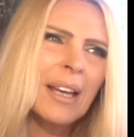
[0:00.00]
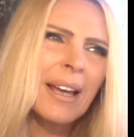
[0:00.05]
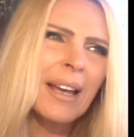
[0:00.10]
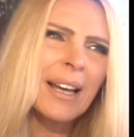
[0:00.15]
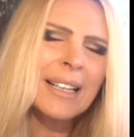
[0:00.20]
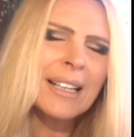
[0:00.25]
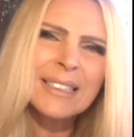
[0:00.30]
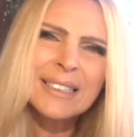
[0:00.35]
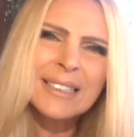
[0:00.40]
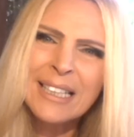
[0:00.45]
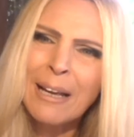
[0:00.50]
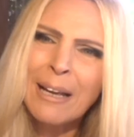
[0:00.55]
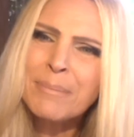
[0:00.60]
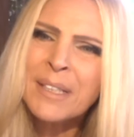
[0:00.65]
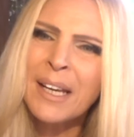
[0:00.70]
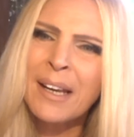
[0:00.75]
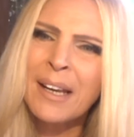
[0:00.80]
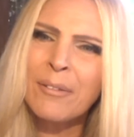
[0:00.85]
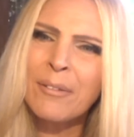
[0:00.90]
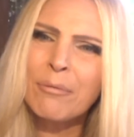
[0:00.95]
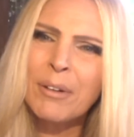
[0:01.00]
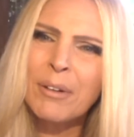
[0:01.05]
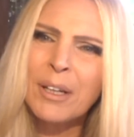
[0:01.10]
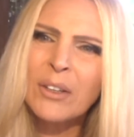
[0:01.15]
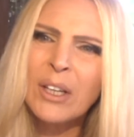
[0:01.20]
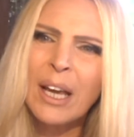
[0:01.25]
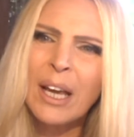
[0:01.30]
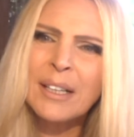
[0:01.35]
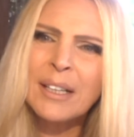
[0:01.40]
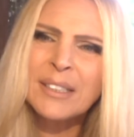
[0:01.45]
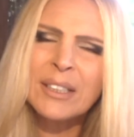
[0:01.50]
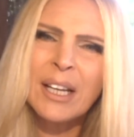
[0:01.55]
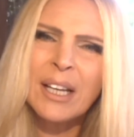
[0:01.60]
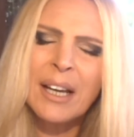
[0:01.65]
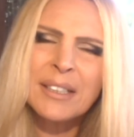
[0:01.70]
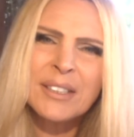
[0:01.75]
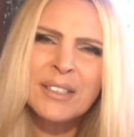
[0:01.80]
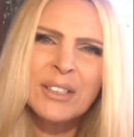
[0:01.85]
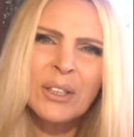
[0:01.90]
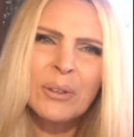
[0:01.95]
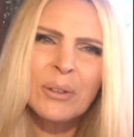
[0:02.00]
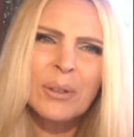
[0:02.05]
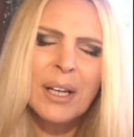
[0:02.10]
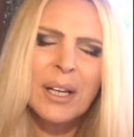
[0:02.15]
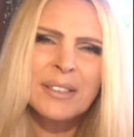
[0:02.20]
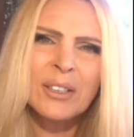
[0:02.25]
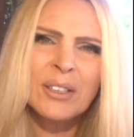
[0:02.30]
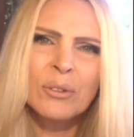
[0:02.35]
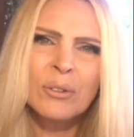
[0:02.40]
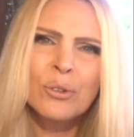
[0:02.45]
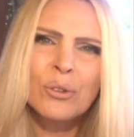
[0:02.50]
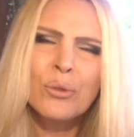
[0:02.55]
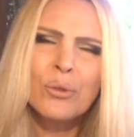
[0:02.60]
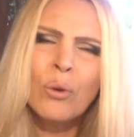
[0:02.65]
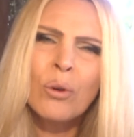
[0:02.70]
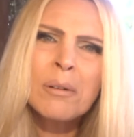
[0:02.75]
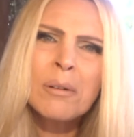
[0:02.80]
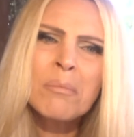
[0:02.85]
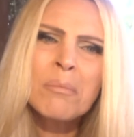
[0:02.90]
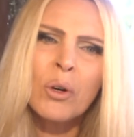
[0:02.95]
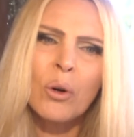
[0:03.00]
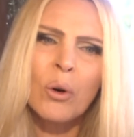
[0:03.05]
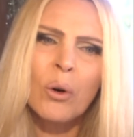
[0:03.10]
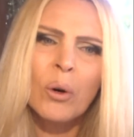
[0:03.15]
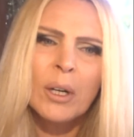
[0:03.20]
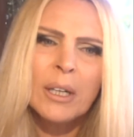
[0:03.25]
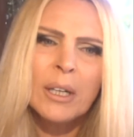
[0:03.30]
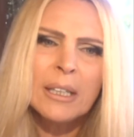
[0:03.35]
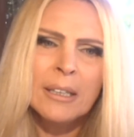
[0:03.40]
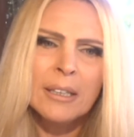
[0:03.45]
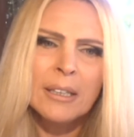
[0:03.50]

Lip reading: accepting really as your normal,